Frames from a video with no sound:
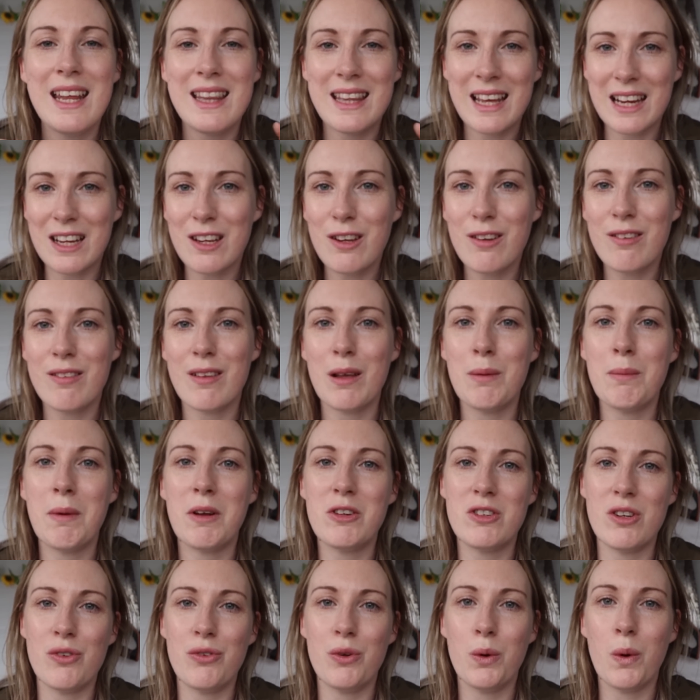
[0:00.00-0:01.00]
Thank you so
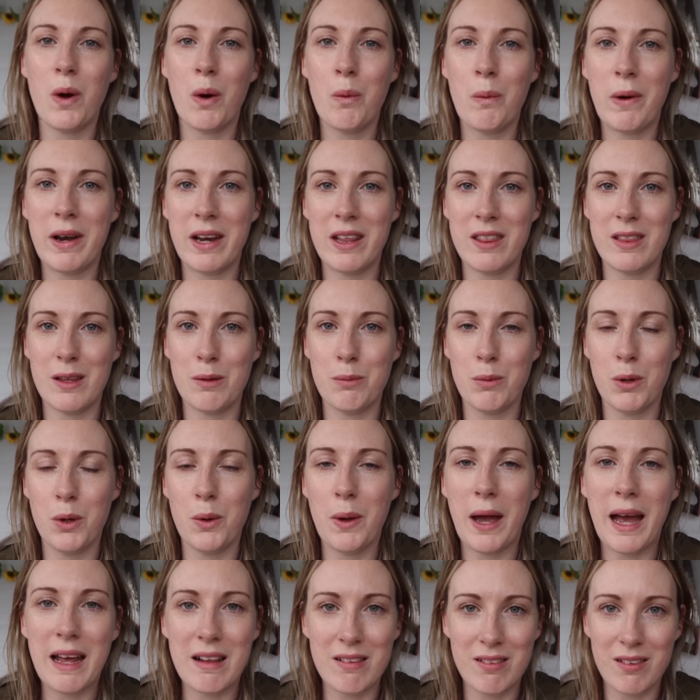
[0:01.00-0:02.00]
much if you are one of them who
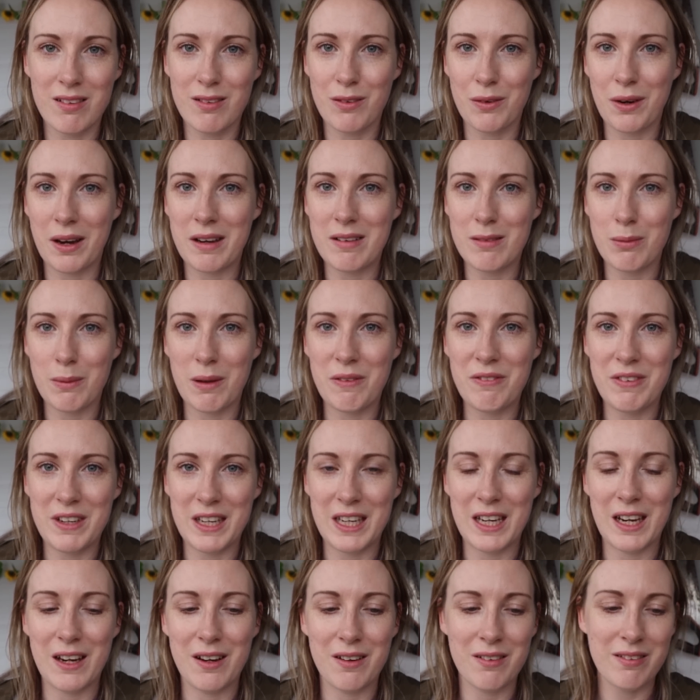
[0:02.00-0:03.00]
has subscribed to my
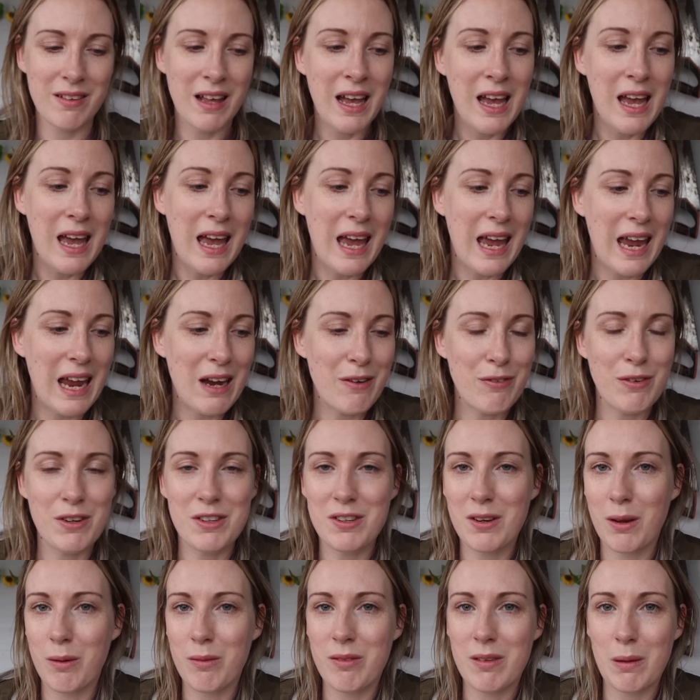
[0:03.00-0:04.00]
videos. Every
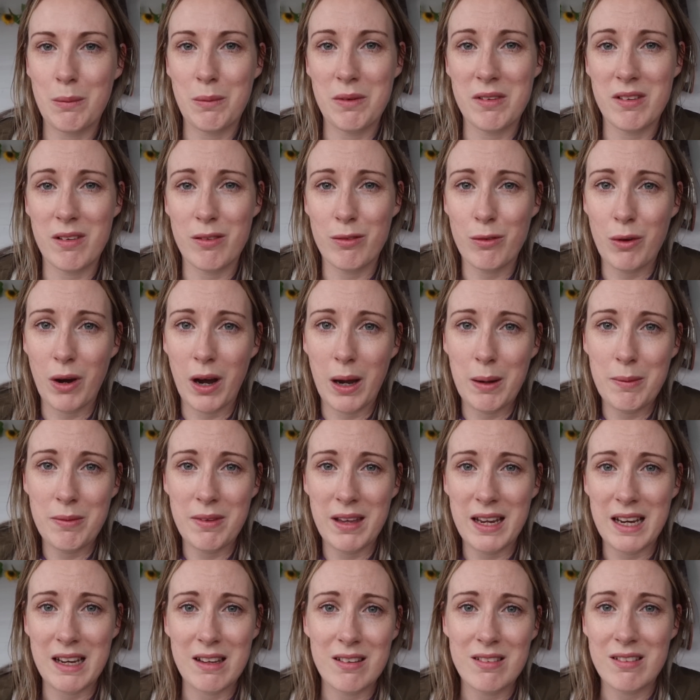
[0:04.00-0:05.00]
time someone subscribes,
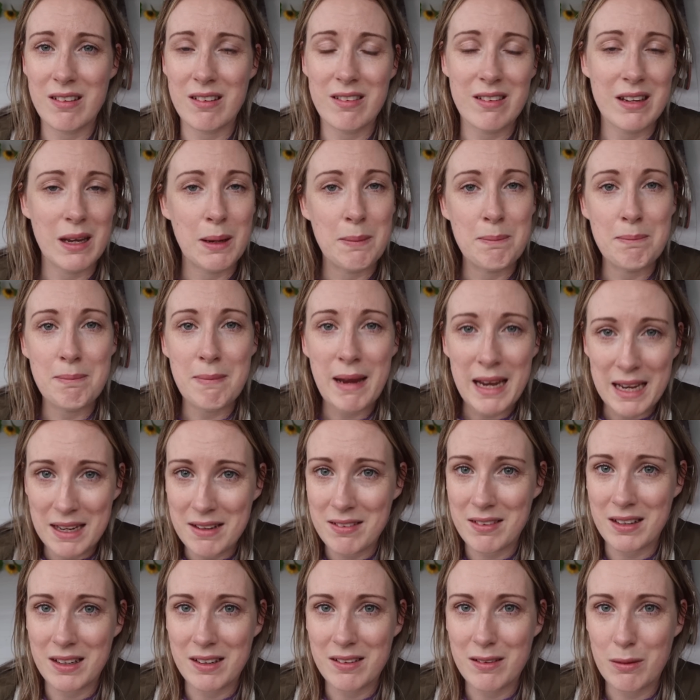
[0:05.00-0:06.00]
it is just
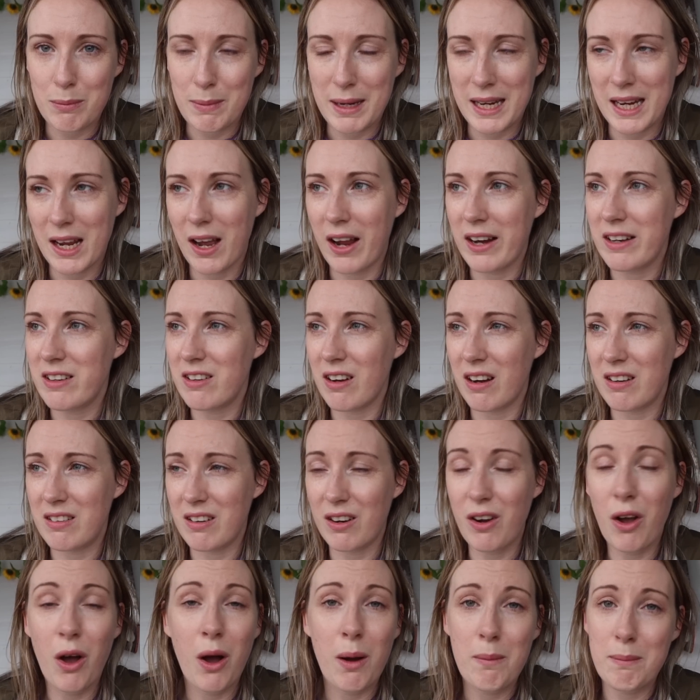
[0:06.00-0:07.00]
amazing to me. I, I
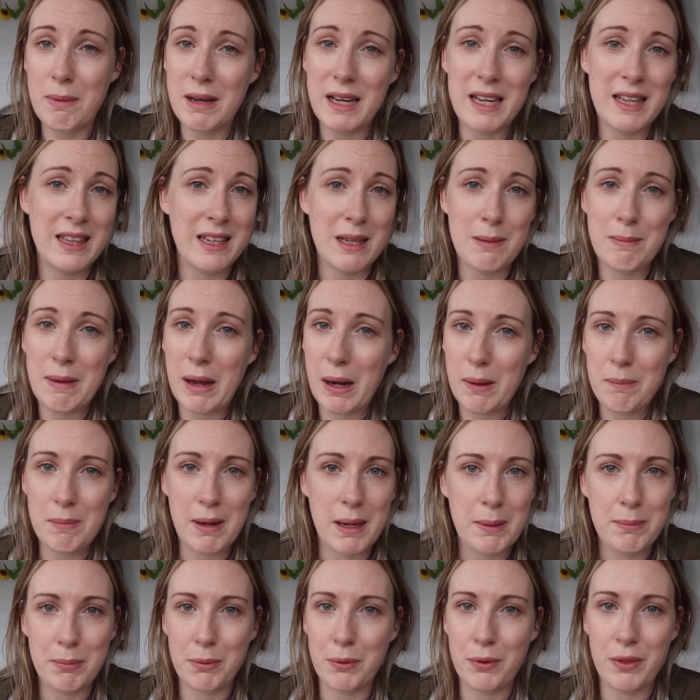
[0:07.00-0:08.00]
just can't believe the amount of
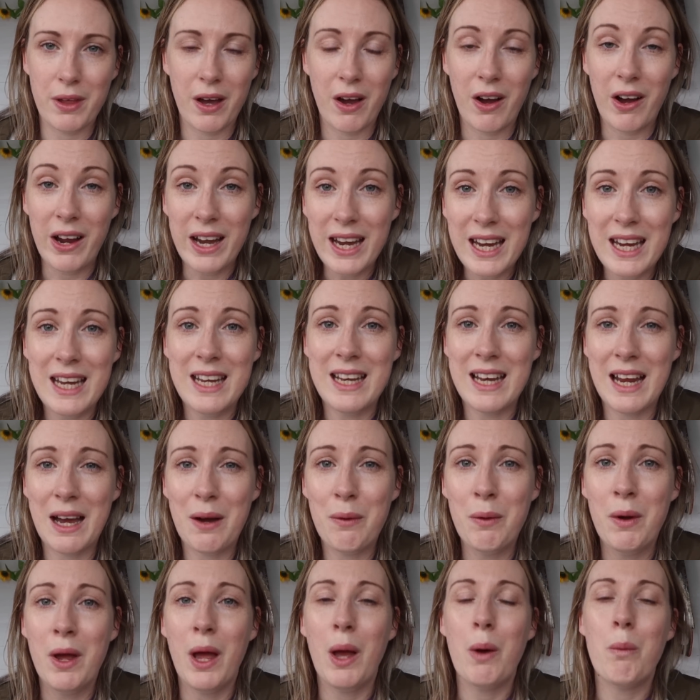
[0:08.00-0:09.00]
people that are here
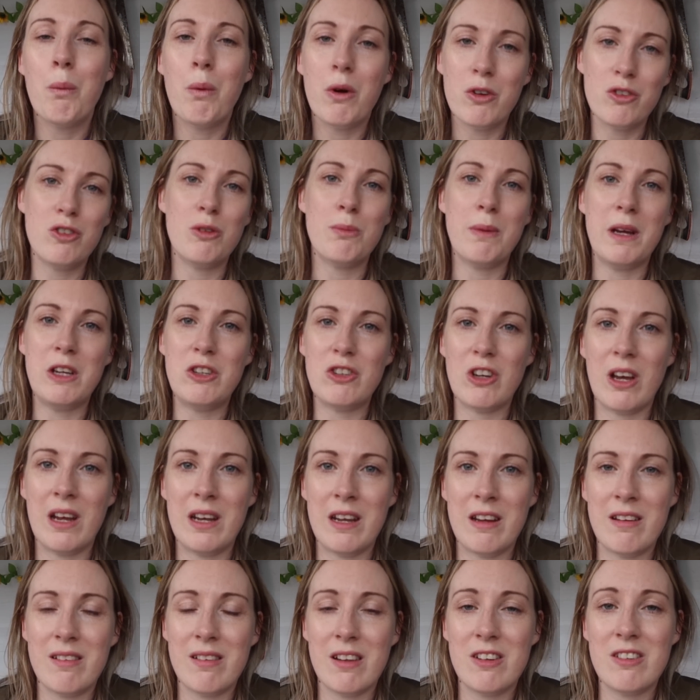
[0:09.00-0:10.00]
now watching my
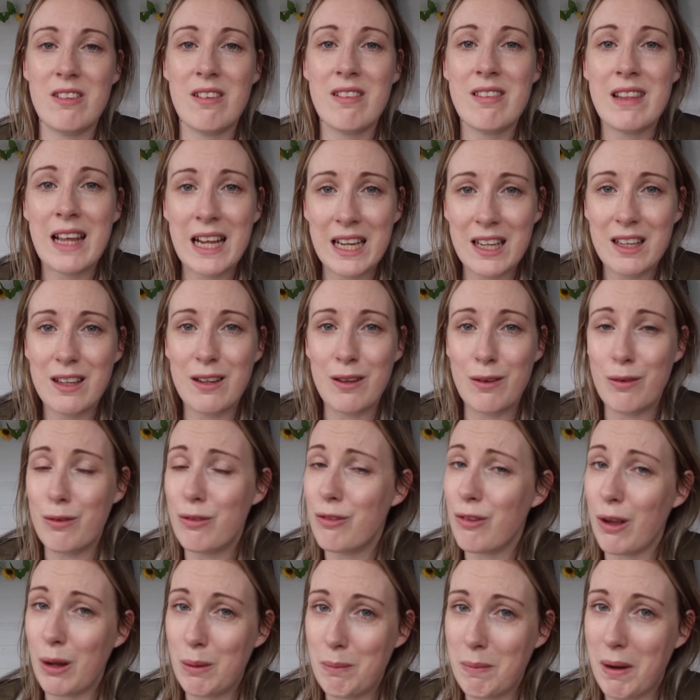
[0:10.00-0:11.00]
journey. So just thank you
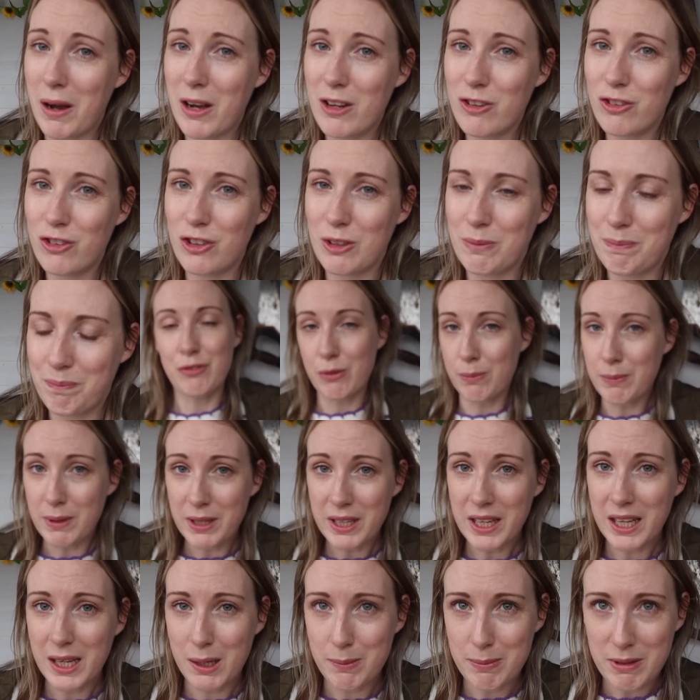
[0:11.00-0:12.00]
so much. If I'm
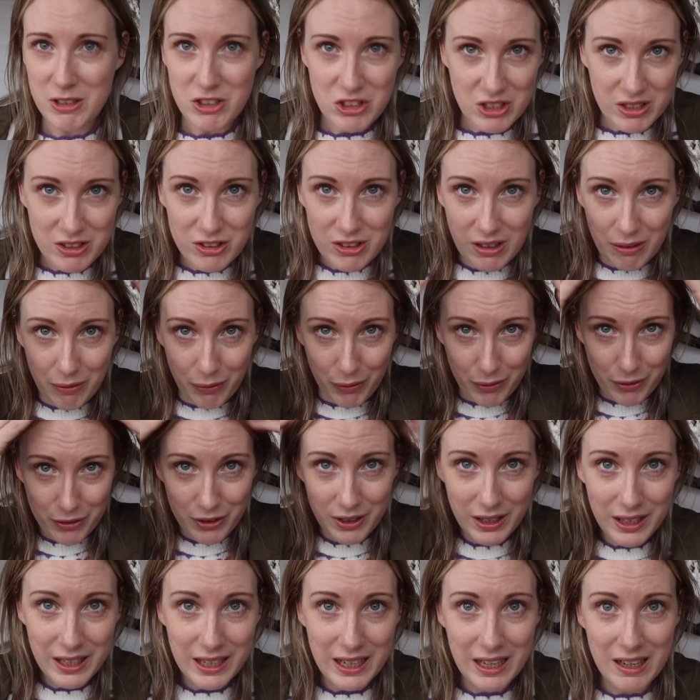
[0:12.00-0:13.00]
looking a bit disheveled,
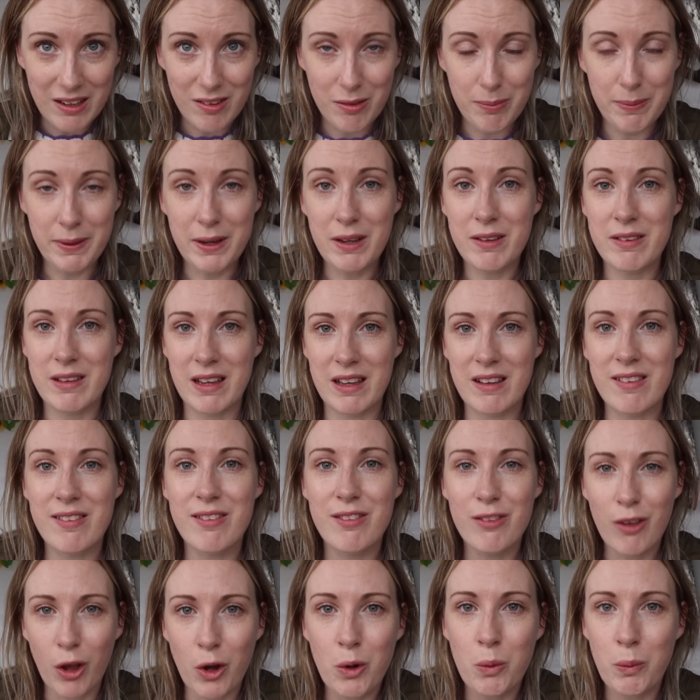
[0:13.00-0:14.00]
it's because it is
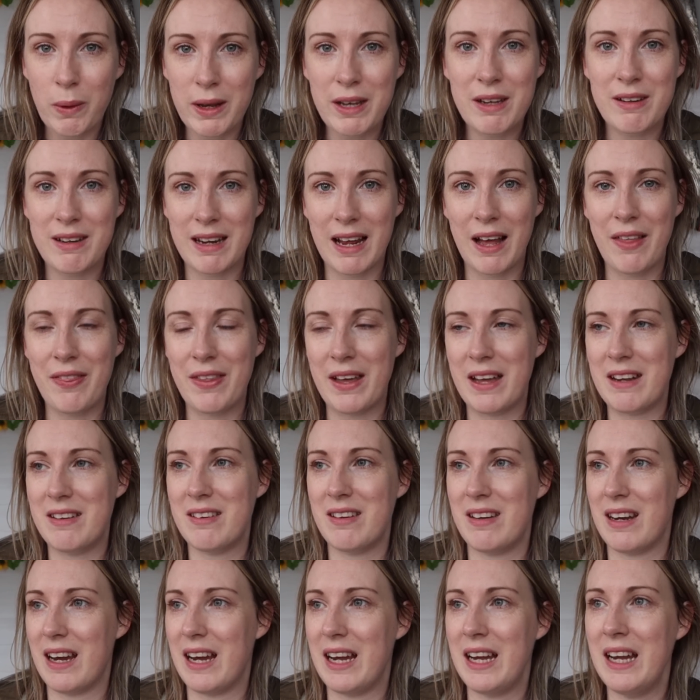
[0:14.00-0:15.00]
so windy out out there
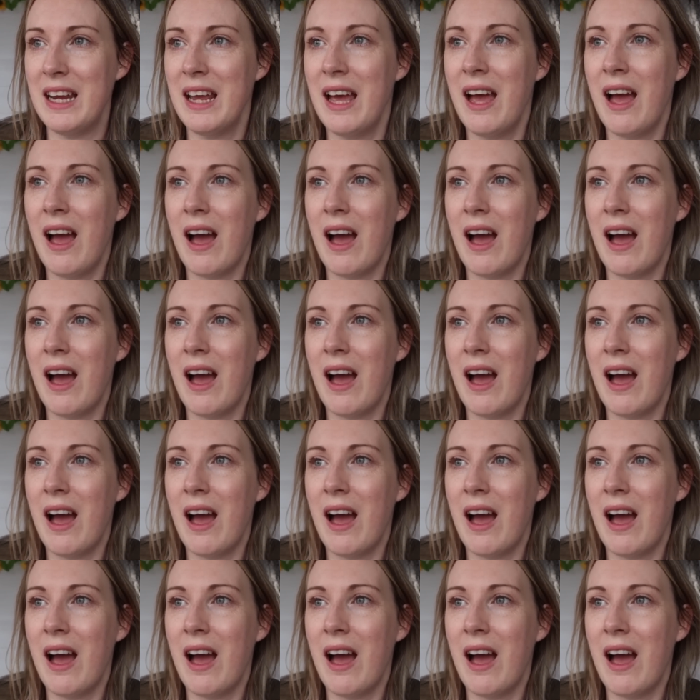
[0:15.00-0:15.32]
today.